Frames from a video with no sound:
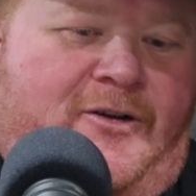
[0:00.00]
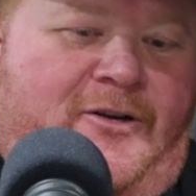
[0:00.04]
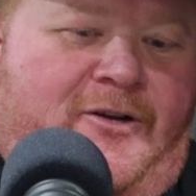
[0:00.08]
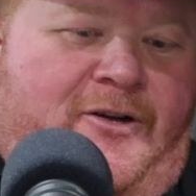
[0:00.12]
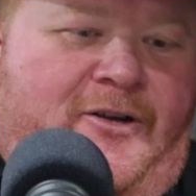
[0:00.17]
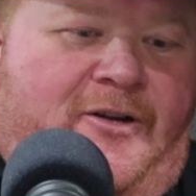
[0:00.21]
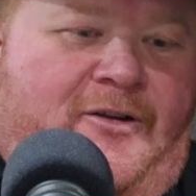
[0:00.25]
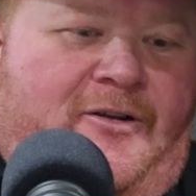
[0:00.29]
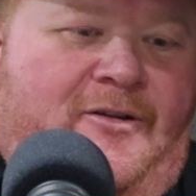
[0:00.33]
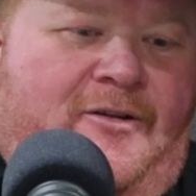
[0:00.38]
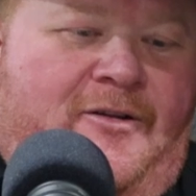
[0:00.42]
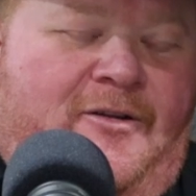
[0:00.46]

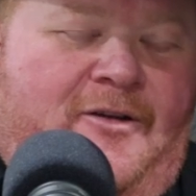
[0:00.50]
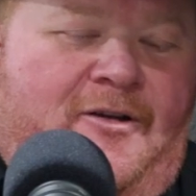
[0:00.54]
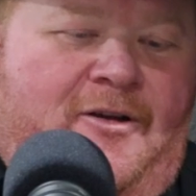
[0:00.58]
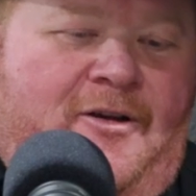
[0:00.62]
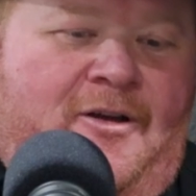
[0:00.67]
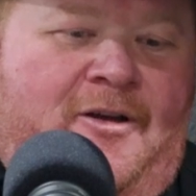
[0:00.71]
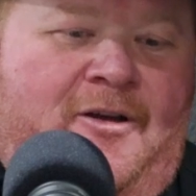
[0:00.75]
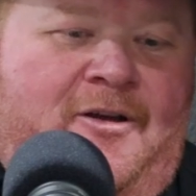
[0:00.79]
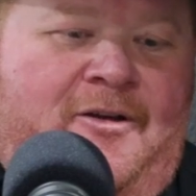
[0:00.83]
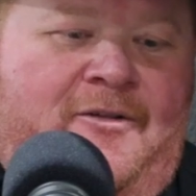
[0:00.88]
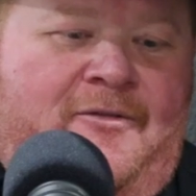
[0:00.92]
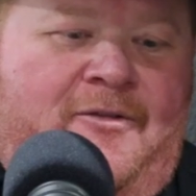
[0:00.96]
journey,
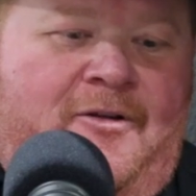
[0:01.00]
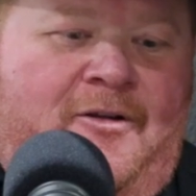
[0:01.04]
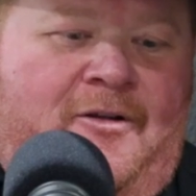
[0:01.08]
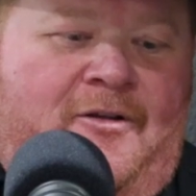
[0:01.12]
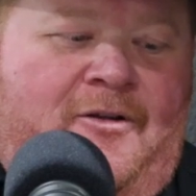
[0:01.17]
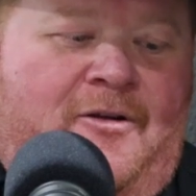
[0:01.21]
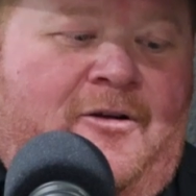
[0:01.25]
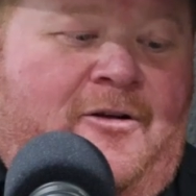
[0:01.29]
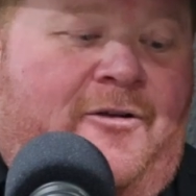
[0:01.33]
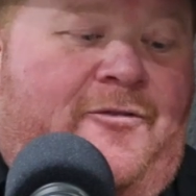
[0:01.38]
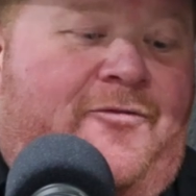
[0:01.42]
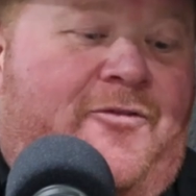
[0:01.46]
and a
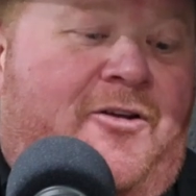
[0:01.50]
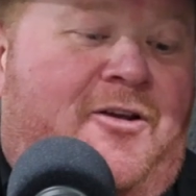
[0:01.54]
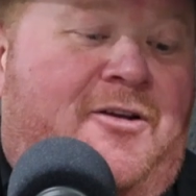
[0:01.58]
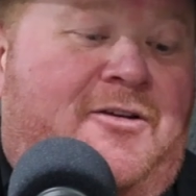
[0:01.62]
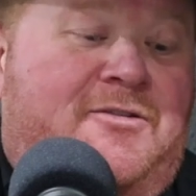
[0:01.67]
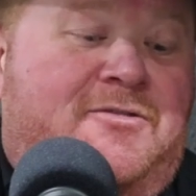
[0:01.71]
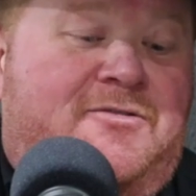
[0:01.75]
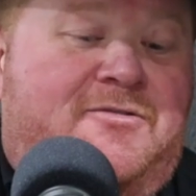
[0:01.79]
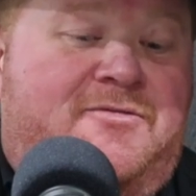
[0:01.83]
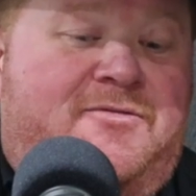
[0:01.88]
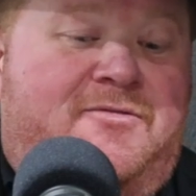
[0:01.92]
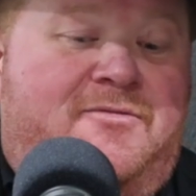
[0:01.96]
lot of
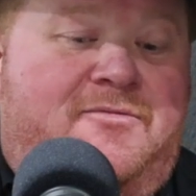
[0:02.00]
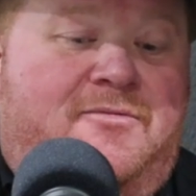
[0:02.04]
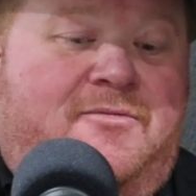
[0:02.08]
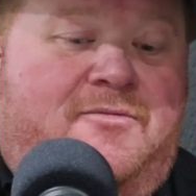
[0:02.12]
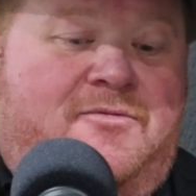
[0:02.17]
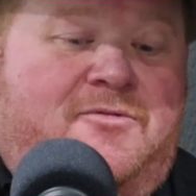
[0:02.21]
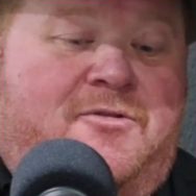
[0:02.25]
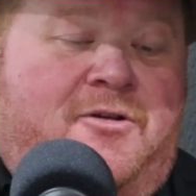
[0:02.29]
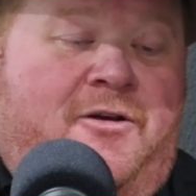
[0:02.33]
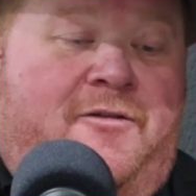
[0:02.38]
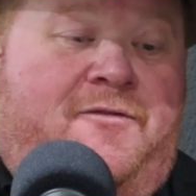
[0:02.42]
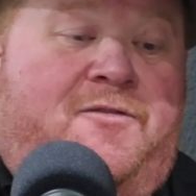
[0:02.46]
things
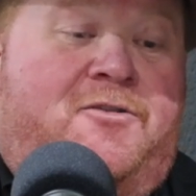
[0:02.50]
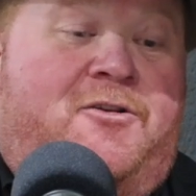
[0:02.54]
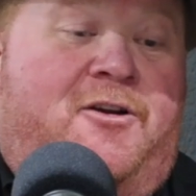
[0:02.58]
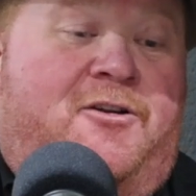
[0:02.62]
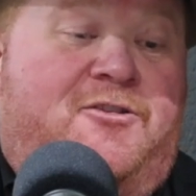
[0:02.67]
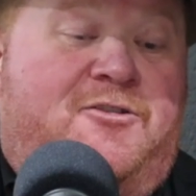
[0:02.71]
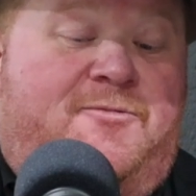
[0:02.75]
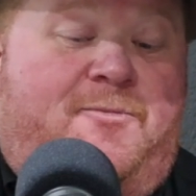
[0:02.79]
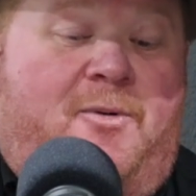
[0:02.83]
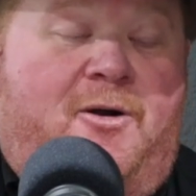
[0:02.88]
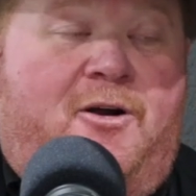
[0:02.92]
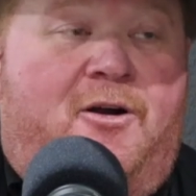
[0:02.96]
have
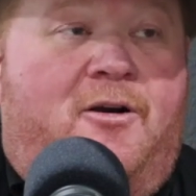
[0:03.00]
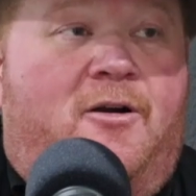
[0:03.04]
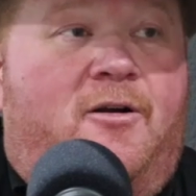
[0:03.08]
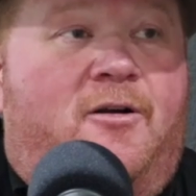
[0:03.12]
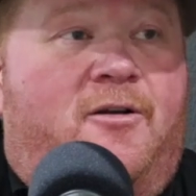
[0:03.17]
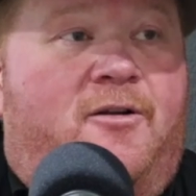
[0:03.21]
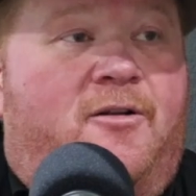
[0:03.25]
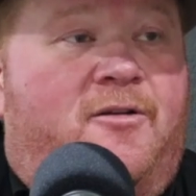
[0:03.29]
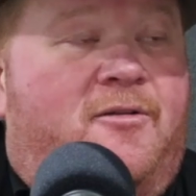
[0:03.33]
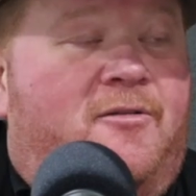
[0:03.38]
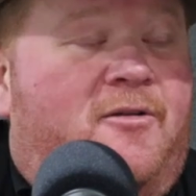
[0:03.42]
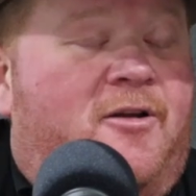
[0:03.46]

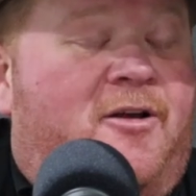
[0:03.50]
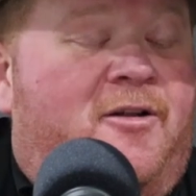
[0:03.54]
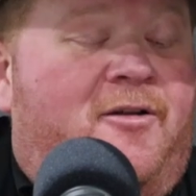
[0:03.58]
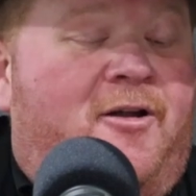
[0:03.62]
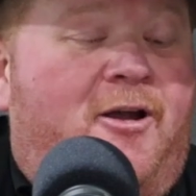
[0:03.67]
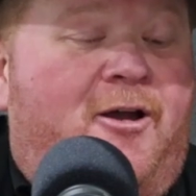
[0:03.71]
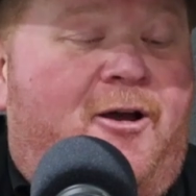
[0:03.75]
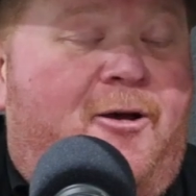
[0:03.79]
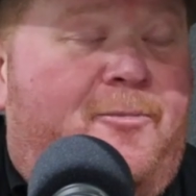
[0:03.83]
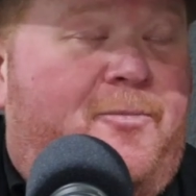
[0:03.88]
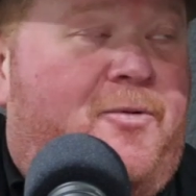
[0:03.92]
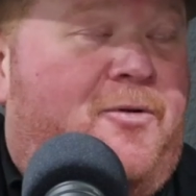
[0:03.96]
transpired and
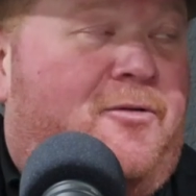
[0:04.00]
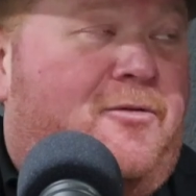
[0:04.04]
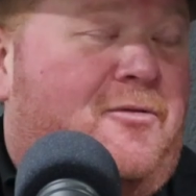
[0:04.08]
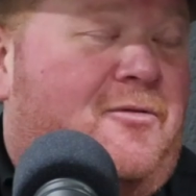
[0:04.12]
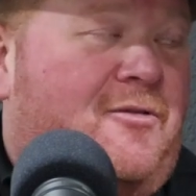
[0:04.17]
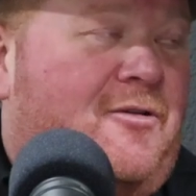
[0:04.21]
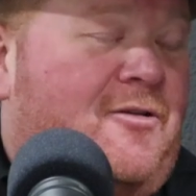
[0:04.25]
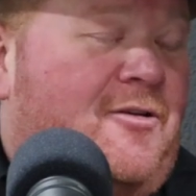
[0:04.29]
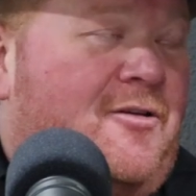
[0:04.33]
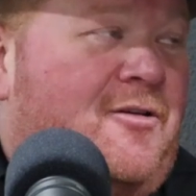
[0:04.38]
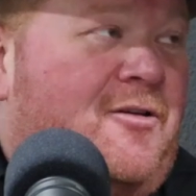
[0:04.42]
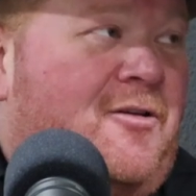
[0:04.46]

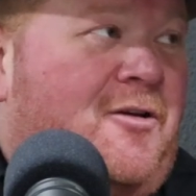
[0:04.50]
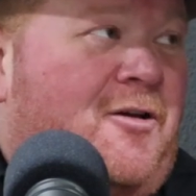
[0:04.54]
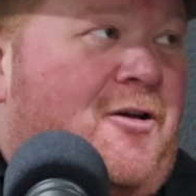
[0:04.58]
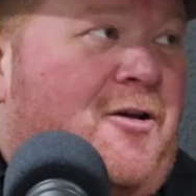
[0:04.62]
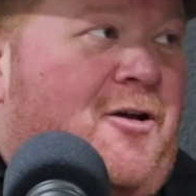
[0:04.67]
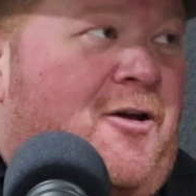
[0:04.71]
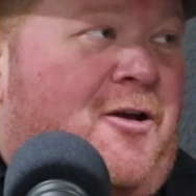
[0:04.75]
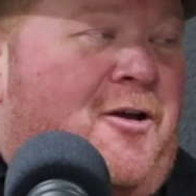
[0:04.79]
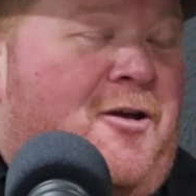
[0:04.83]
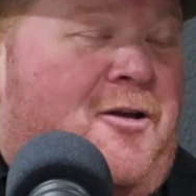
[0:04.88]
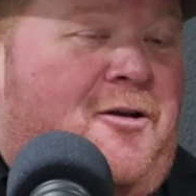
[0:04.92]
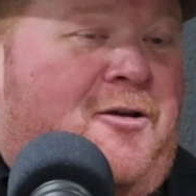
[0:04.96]
happened,
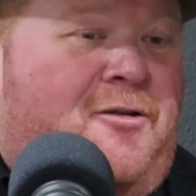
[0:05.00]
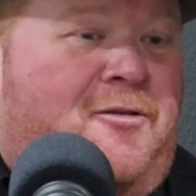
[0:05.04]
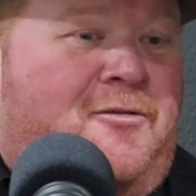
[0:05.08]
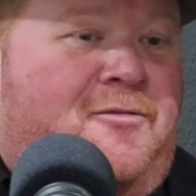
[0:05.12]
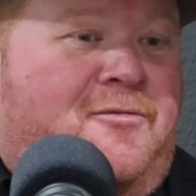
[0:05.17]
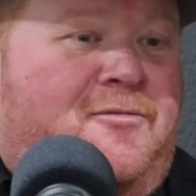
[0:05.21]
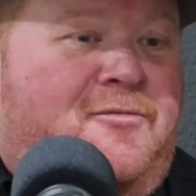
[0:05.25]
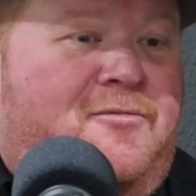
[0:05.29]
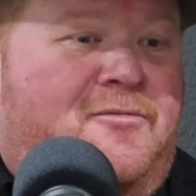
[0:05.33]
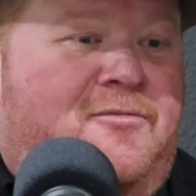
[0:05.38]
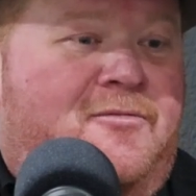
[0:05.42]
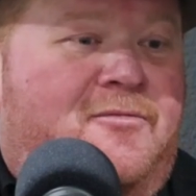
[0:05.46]

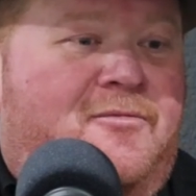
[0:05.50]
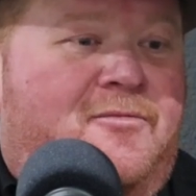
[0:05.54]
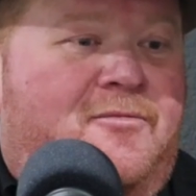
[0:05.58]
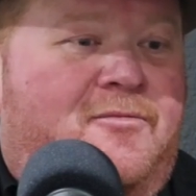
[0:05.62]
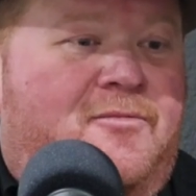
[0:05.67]
and